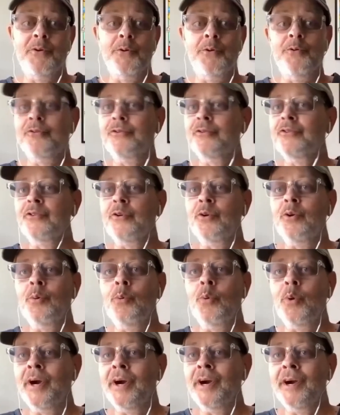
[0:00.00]
producers are
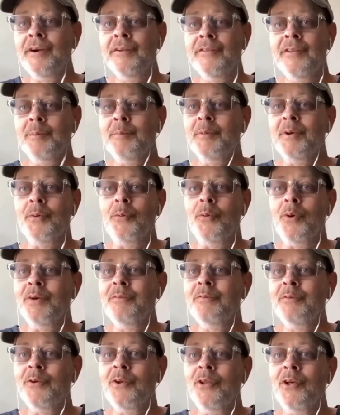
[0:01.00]
aware. They've been
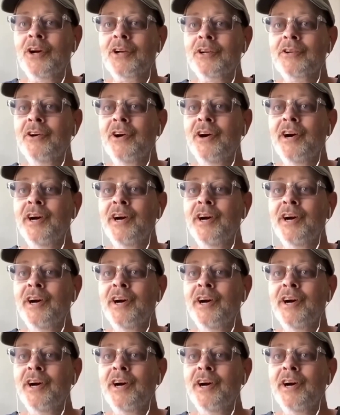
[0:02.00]
aware for a long